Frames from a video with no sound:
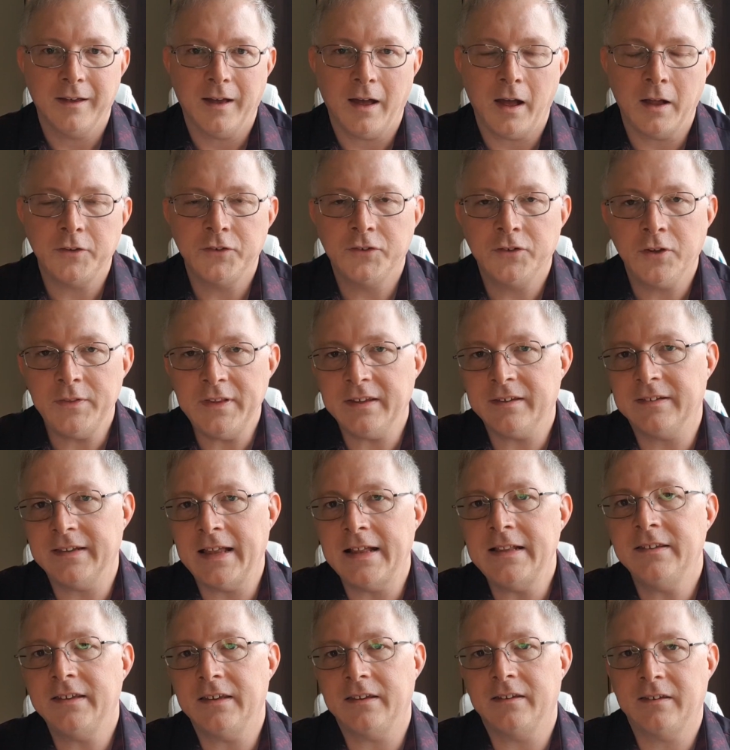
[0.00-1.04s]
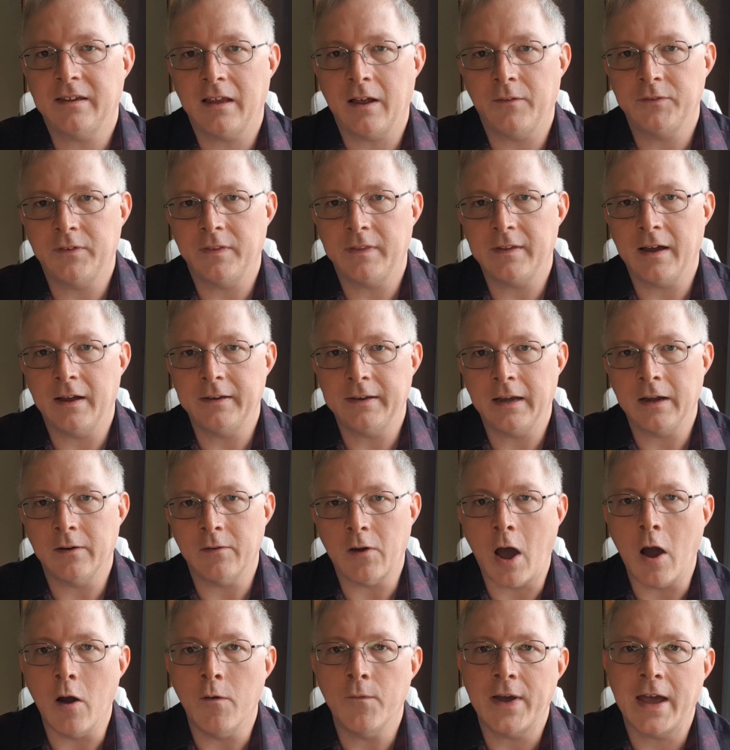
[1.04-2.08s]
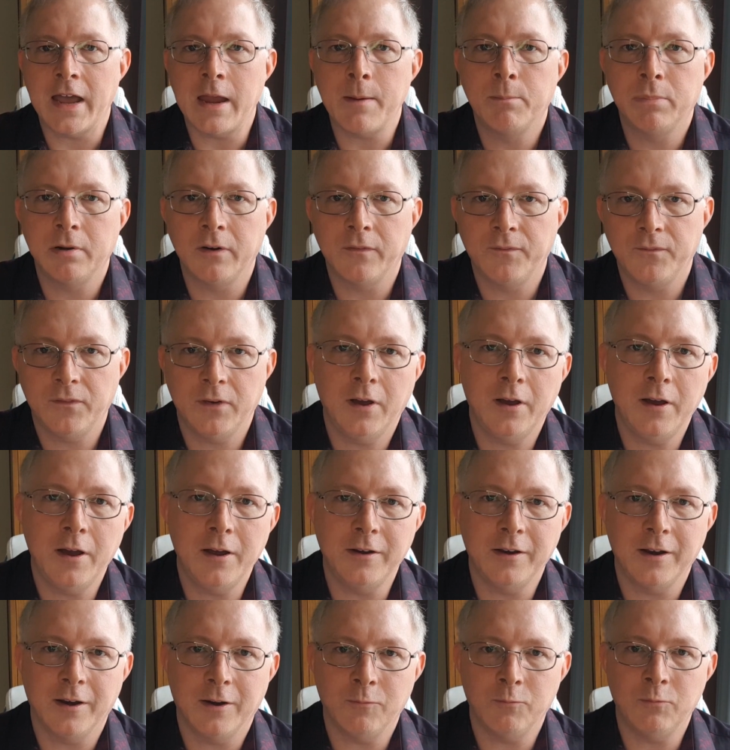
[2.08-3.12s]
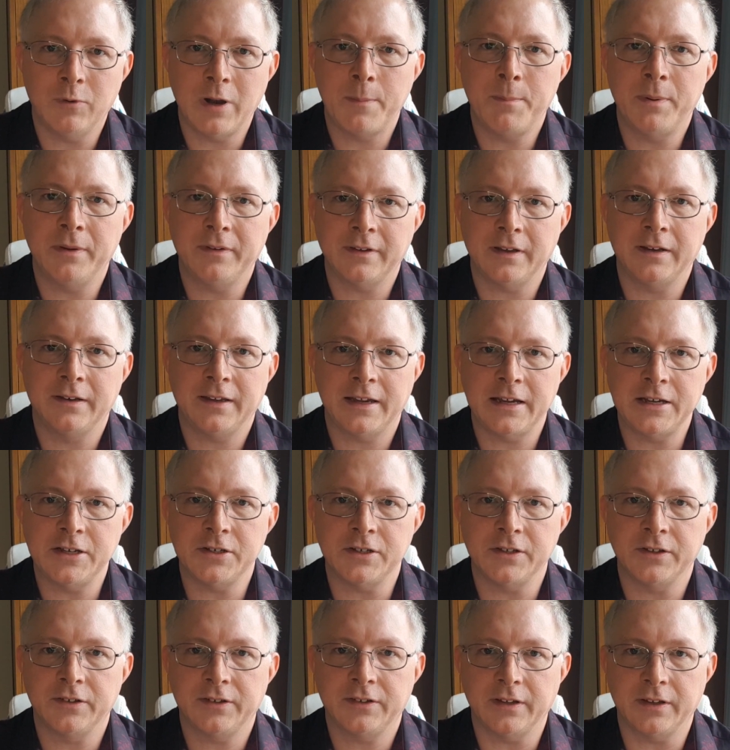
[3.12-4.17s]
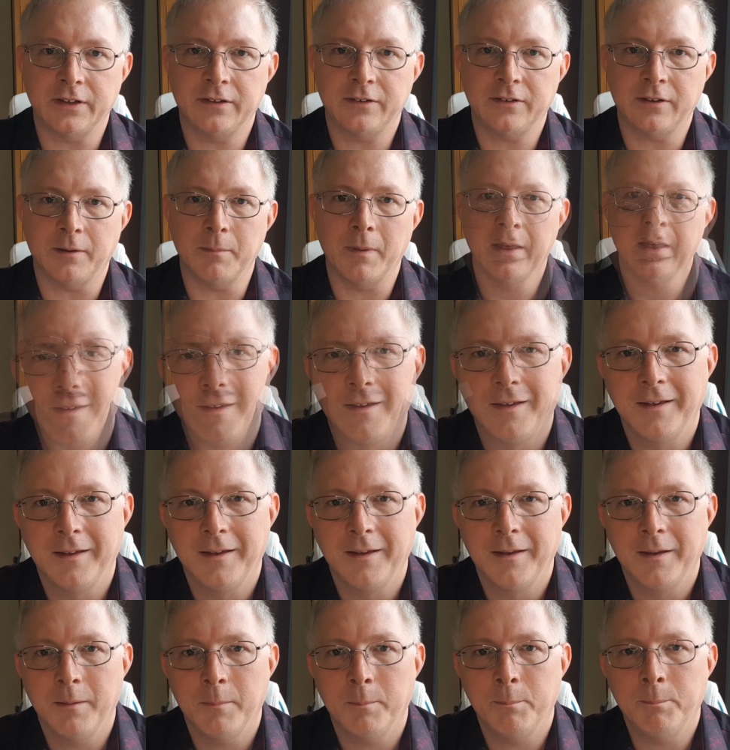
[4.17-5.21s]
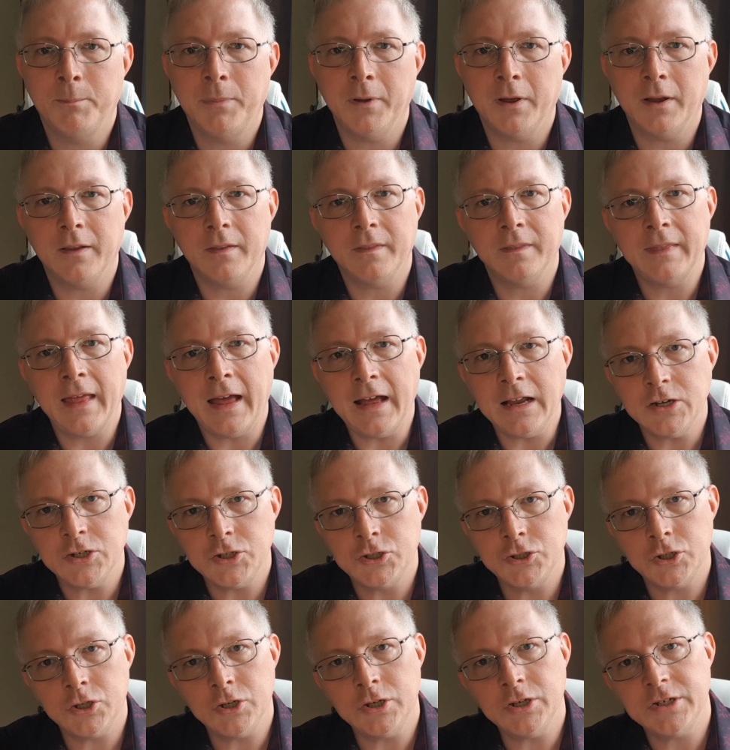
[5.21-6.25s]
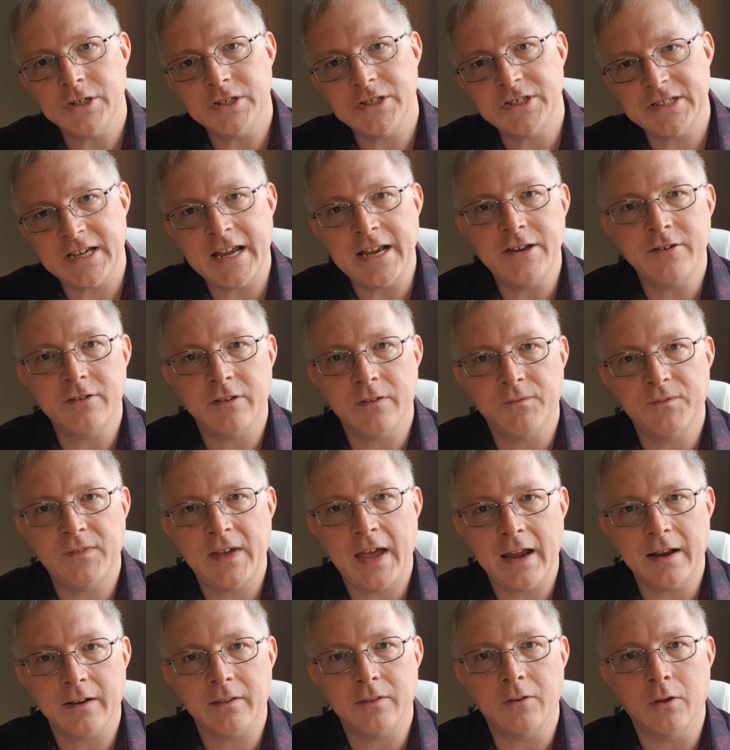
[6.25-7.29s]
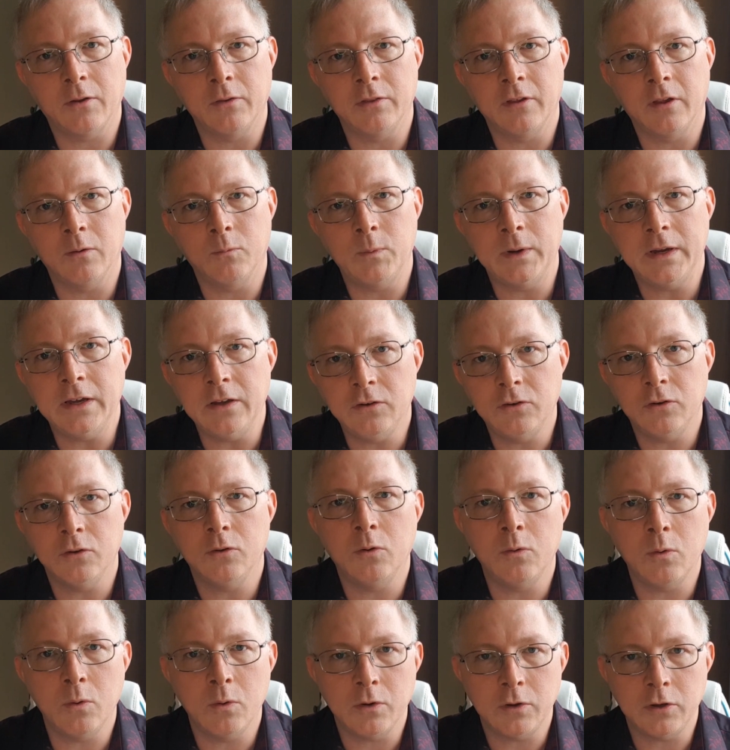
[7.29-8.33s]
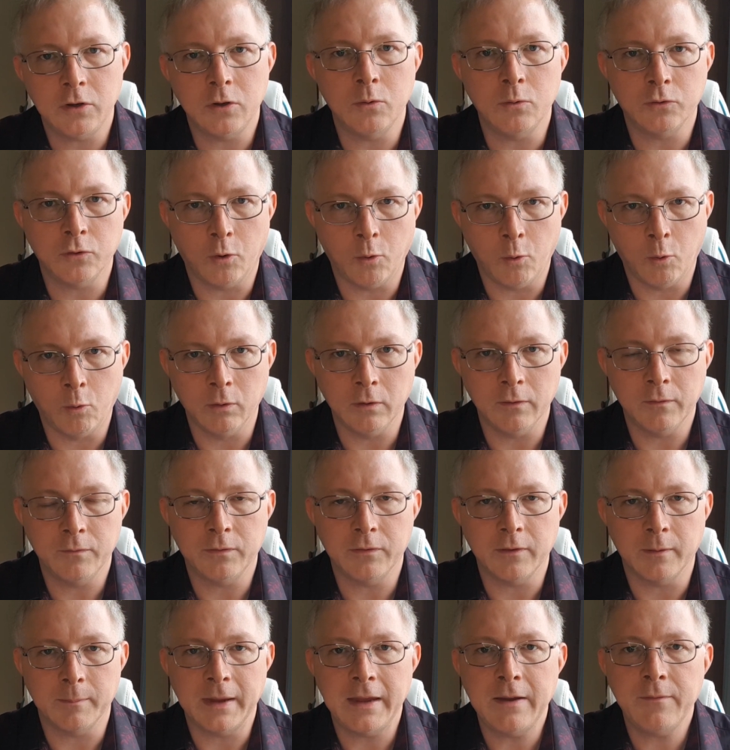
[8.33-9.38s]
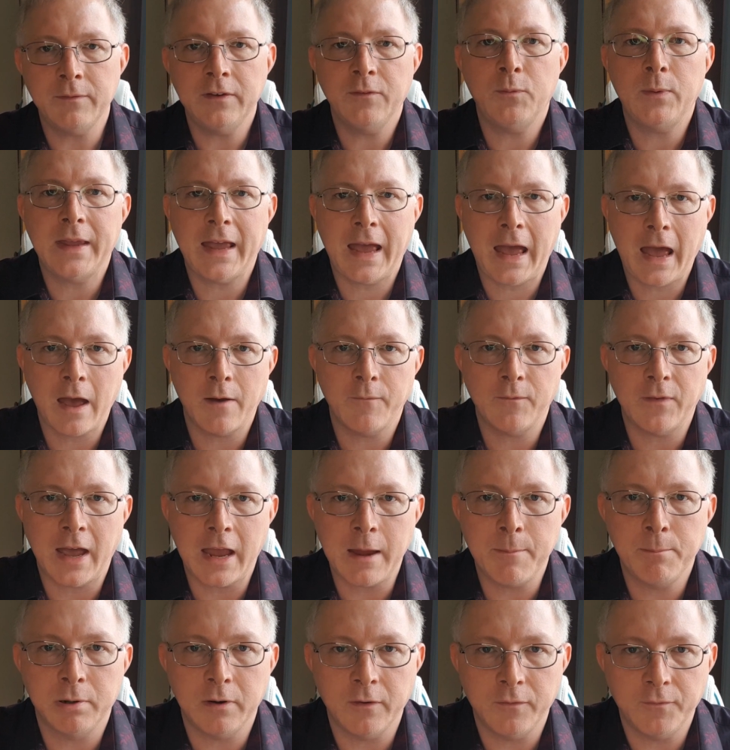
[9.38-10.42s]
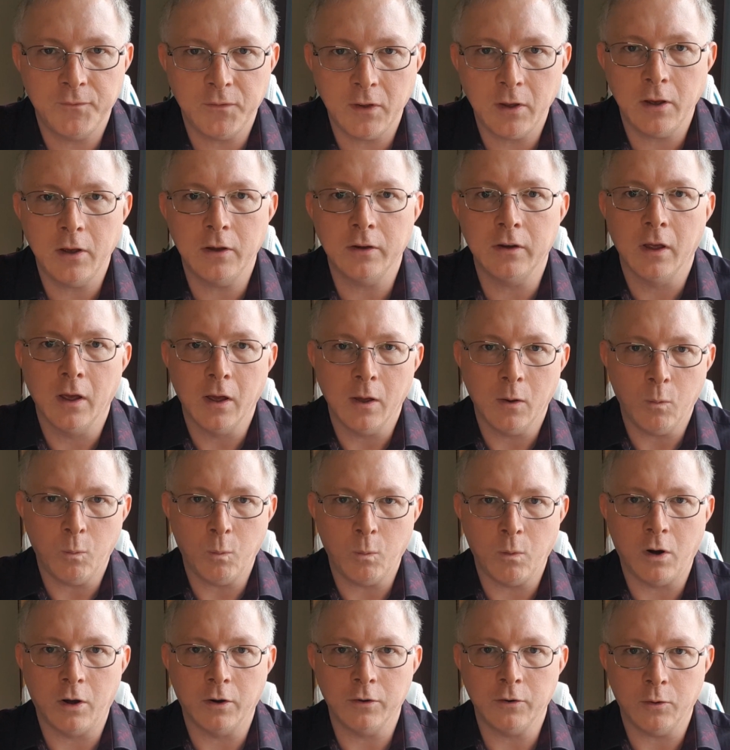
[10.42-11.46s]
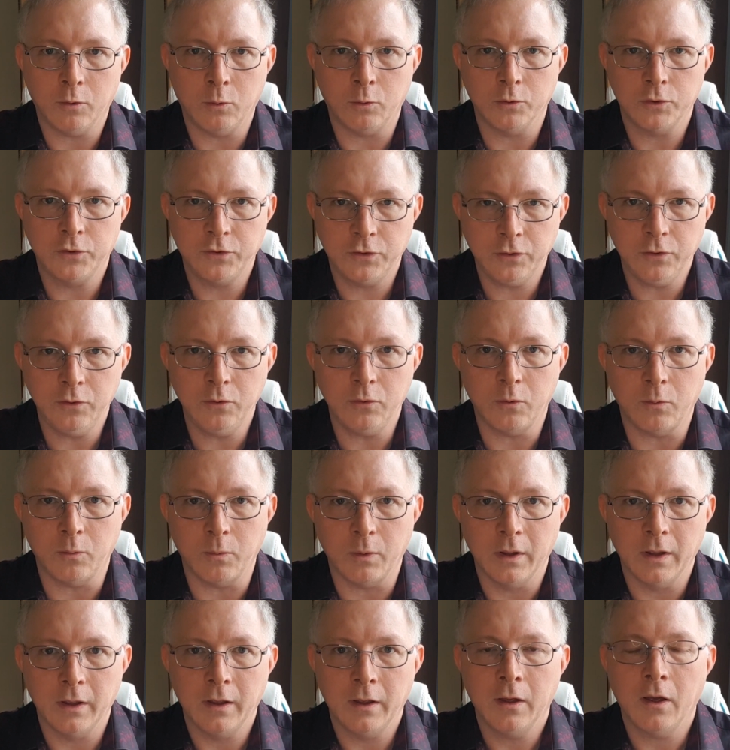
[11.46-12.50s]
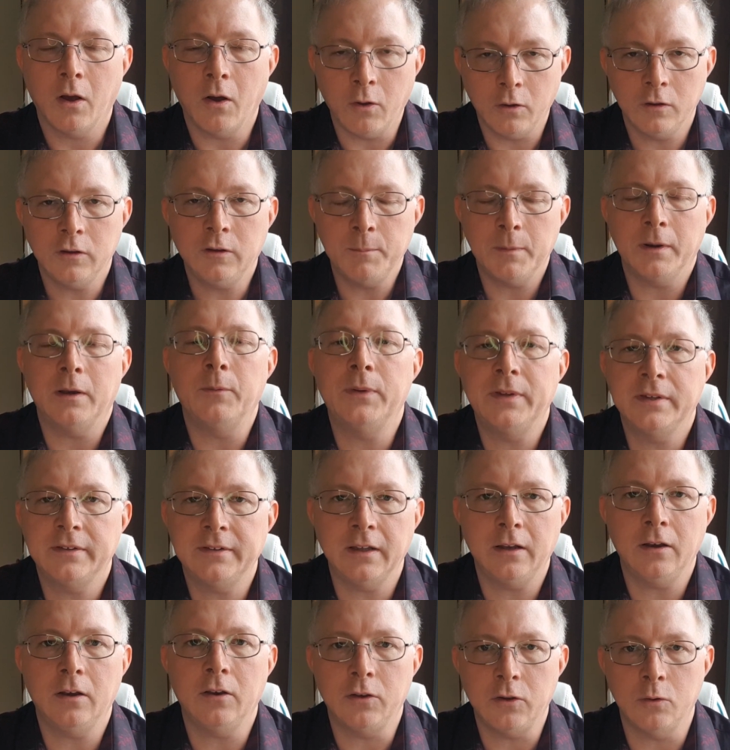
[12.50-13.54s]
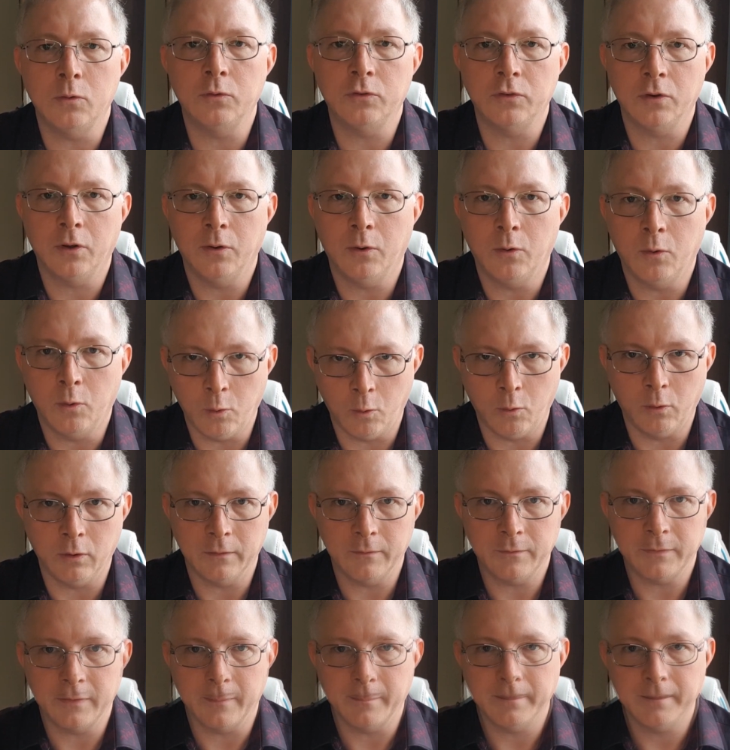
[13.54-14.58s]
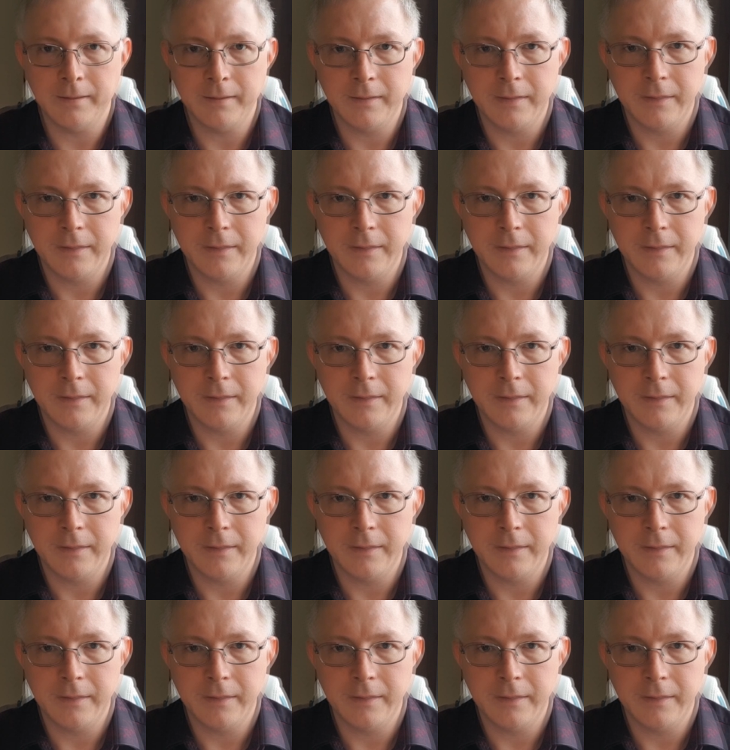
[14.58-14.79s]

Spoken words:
And so this lends itself to the idea of a preferred representation system. But that shouldn't change the fact, though, that we do use all of them. Even if we have a preferred one or two, ultimately we still use all of them.